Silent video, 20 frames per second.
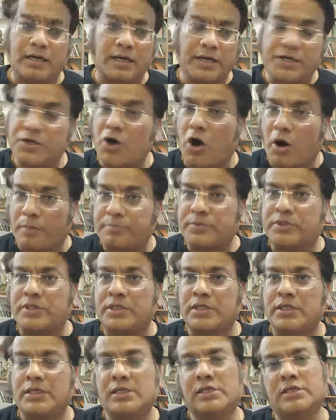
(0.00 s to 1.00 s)
adopt
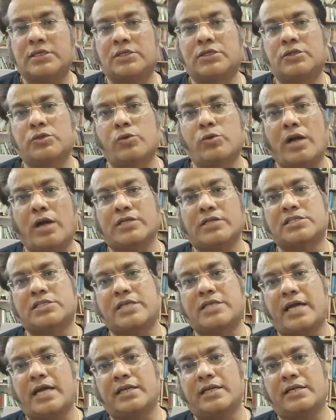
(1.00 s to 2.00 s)
to
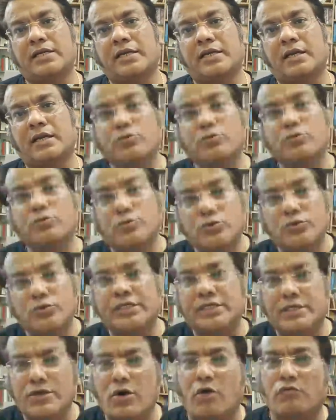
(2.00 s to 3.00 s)
understand
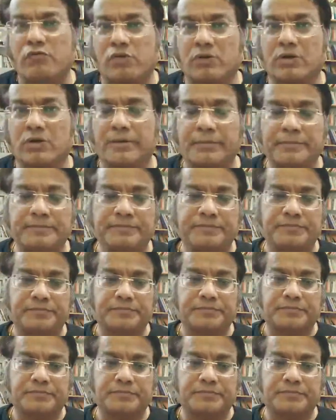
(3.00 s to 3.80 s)
how to read a novel.